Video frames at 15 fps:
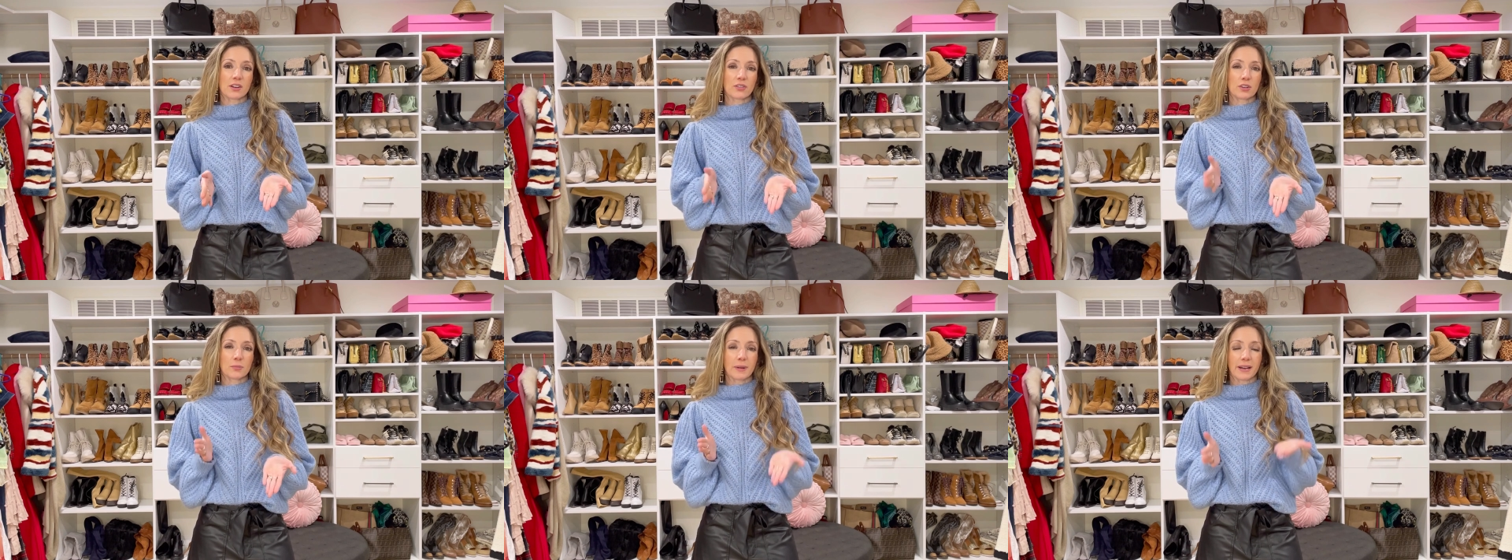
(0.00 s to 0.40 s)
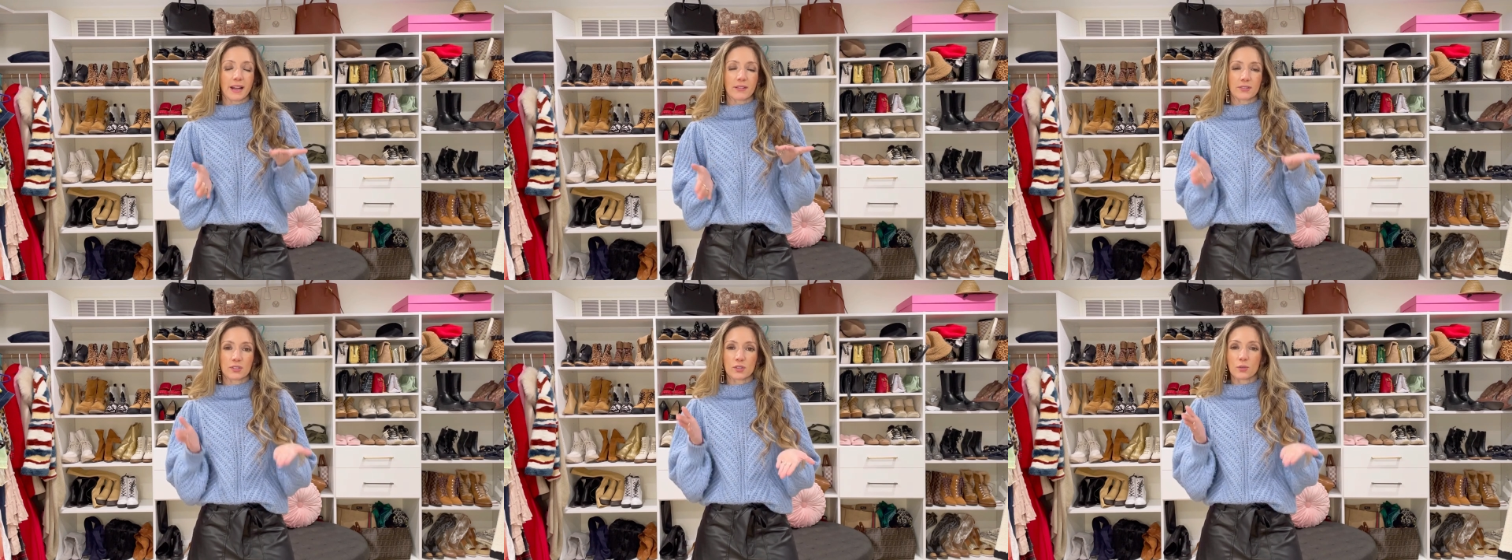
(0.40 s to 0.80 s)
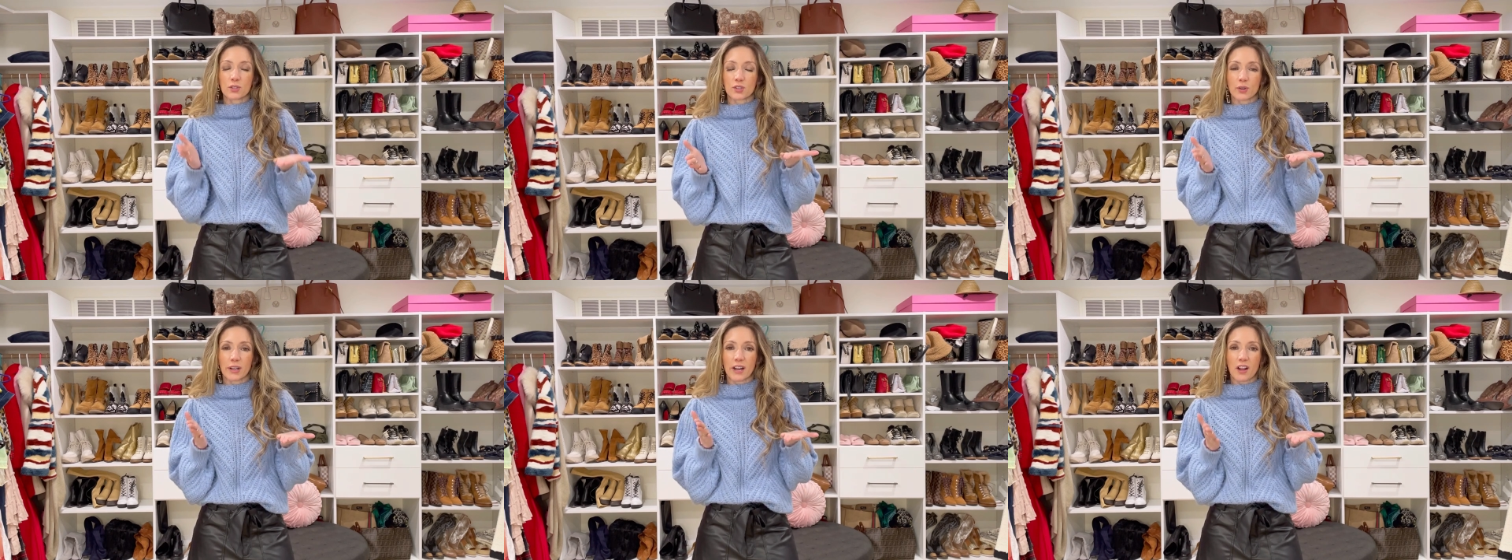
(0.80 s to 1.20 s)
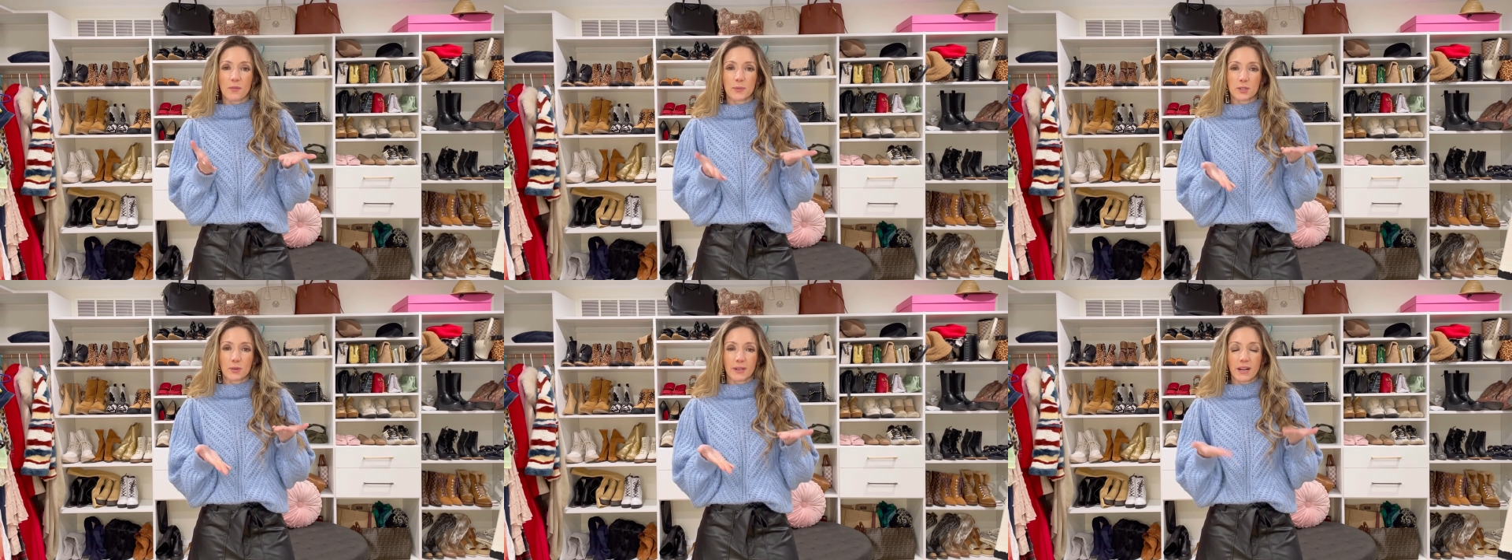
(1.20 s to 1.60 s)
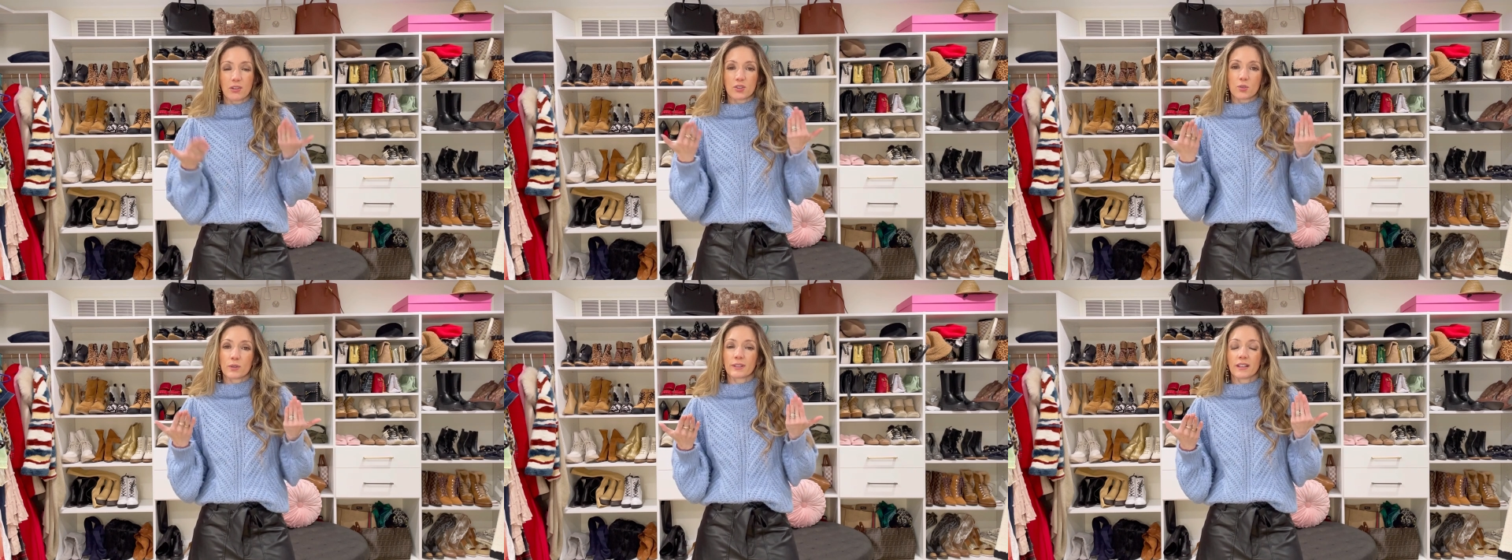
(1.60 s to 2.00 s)
You might have to do a trade-off between how
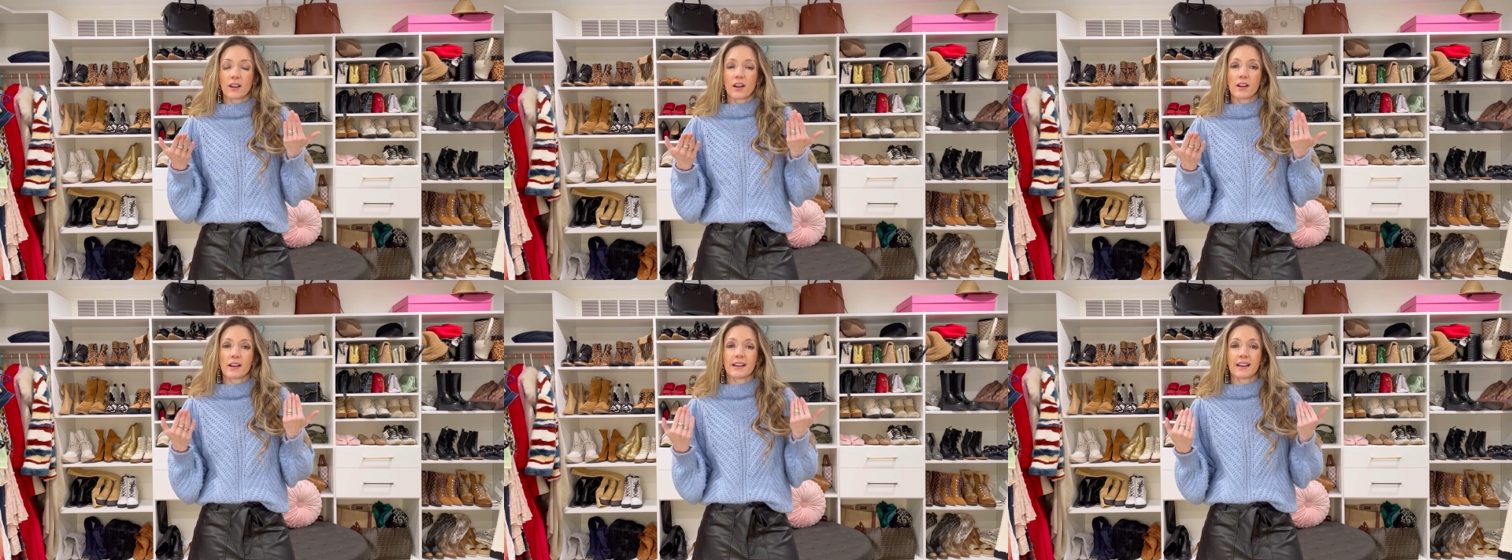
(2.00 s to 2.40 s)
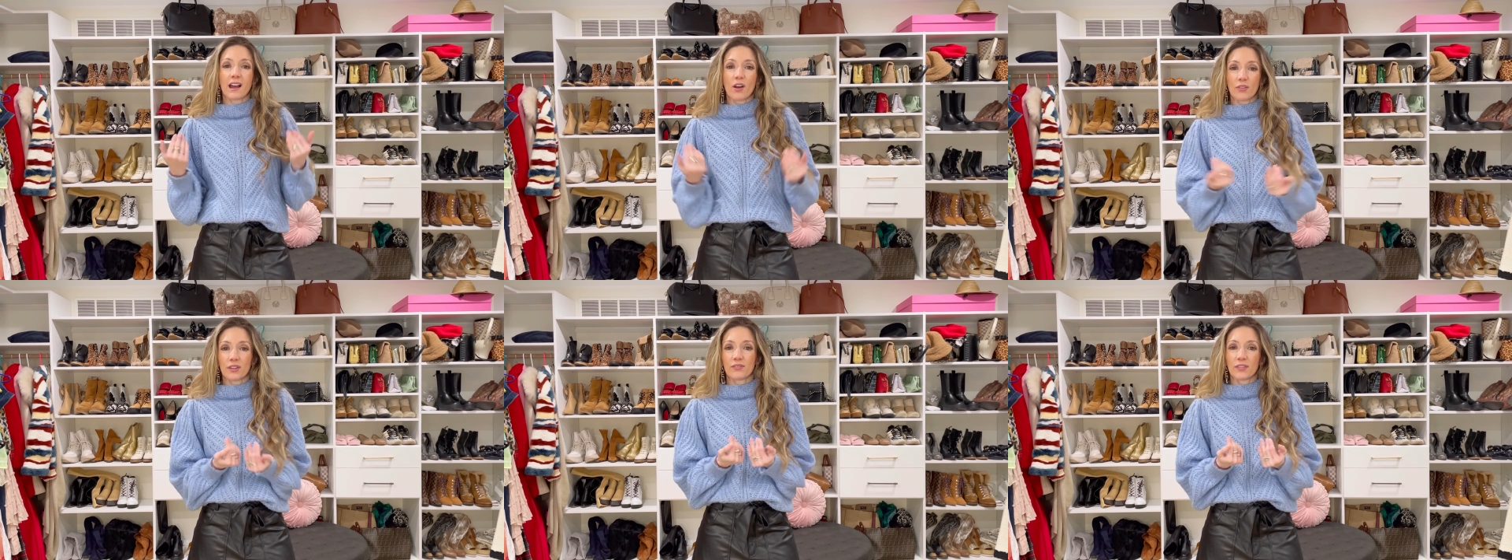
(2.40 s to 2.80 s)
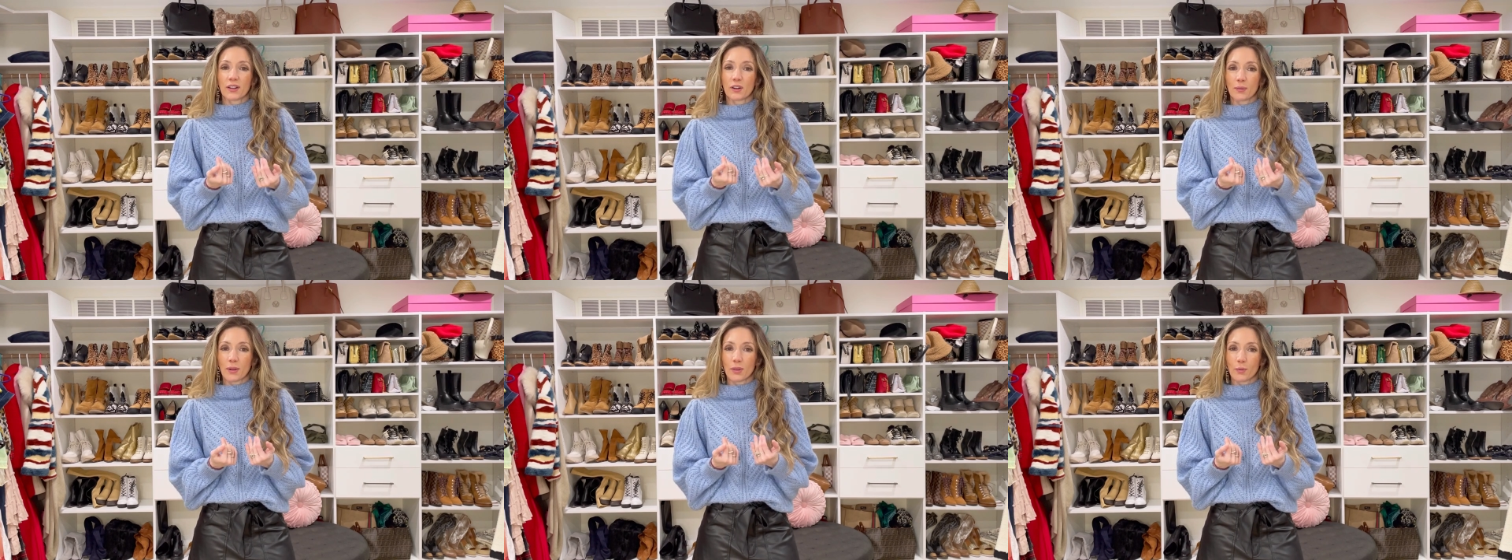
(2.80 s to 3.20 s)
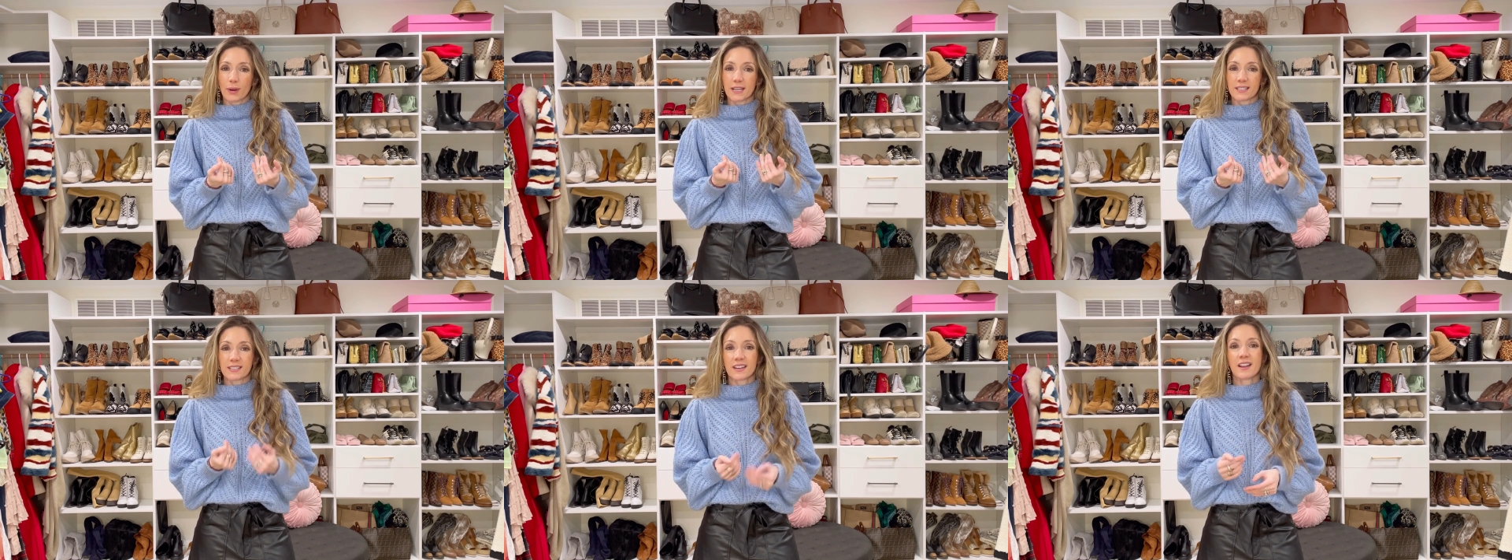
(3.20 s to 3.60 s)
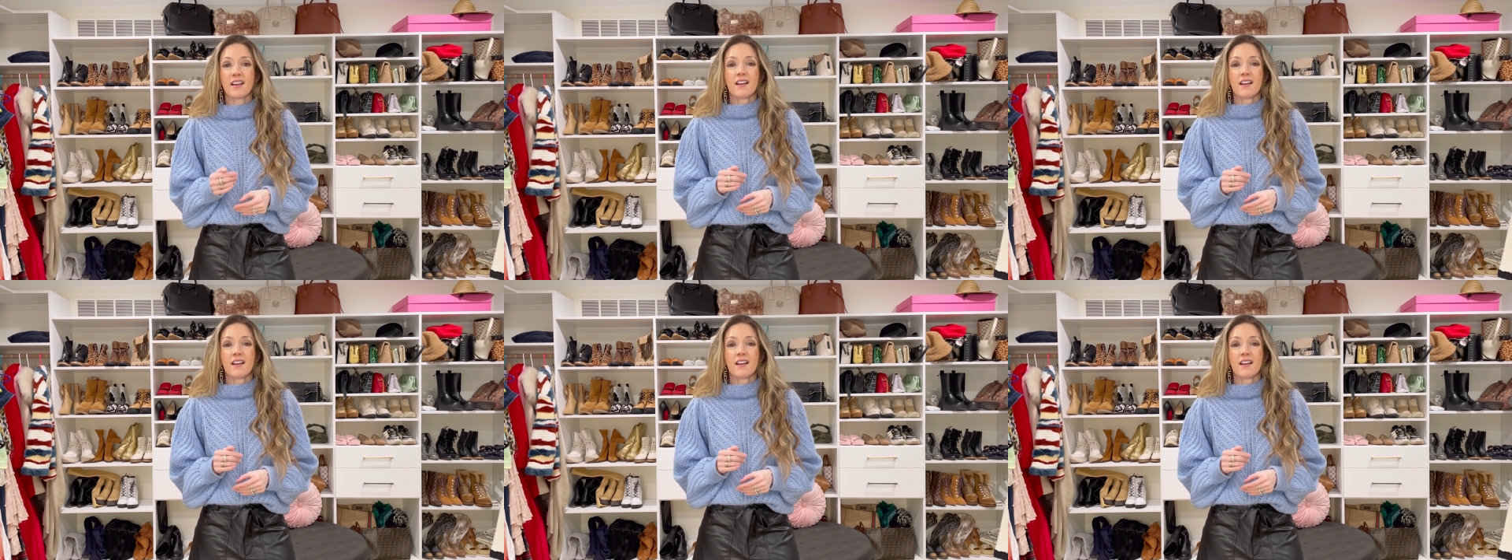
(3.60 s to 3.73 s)
short they are and how they fit around the waist.